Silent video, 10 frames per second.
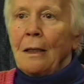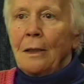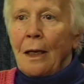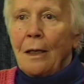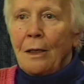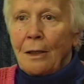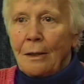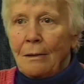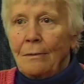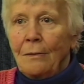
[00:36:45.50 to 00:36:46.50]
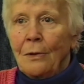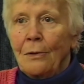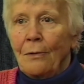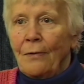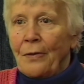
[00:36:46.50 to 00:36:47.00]
take,
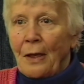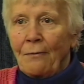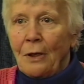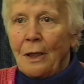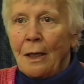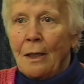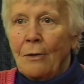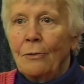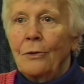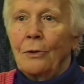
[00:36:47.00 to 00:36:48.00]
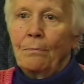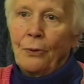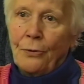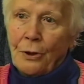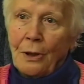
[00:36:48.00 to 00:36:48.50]
whatever they could,
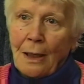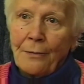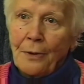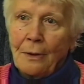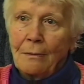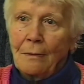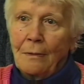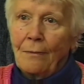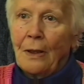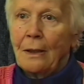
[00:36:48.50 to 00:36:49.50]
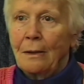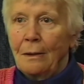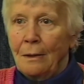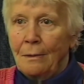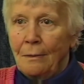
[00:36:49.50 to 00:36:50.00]
put it on the wagon
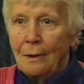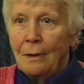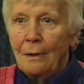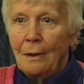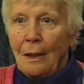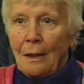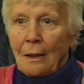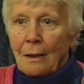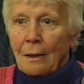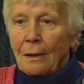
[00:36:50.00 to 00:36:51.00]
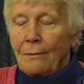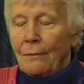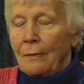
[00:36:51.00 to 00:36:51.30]
and then left.